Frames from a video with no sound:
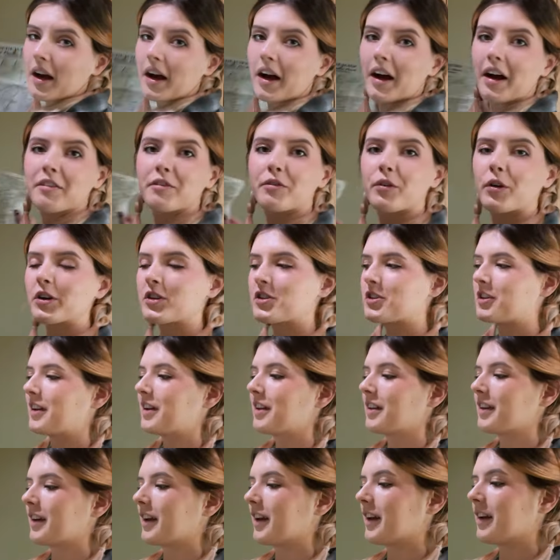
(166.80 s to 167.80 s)

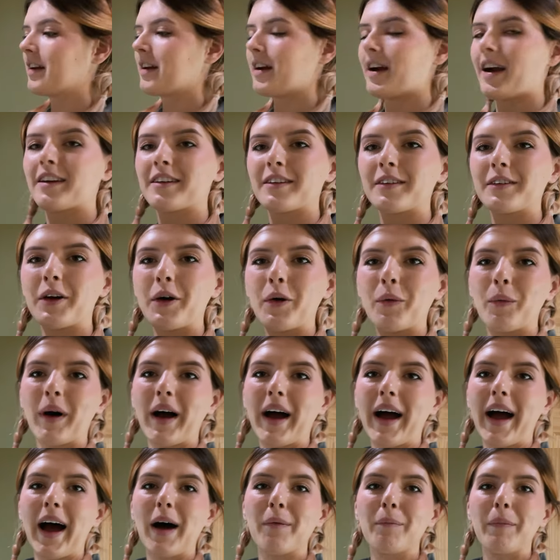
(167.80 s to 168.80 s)
Unfortunately, I don't know
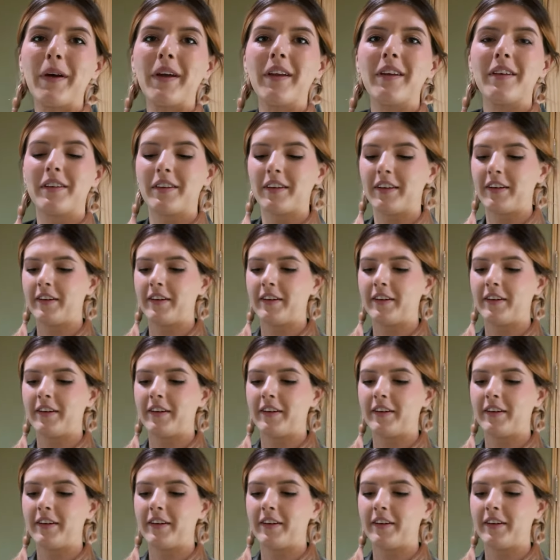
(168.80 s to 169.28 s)
what happened,